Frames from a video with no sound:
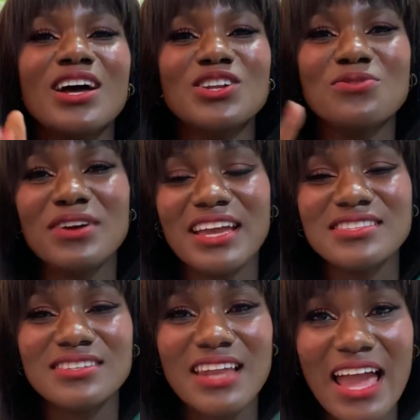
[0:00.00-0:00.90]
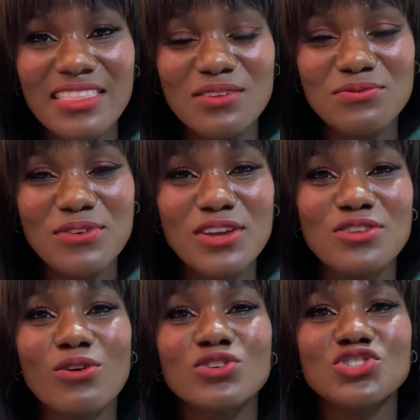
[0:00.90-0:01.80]
don't forget to like the
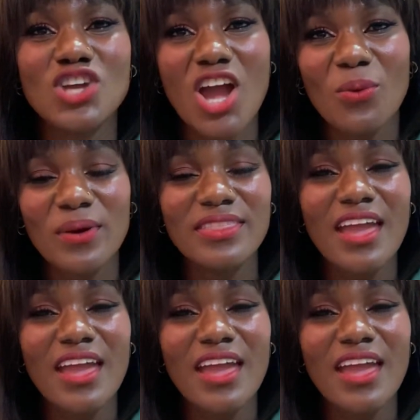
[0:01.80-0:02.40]
video, share with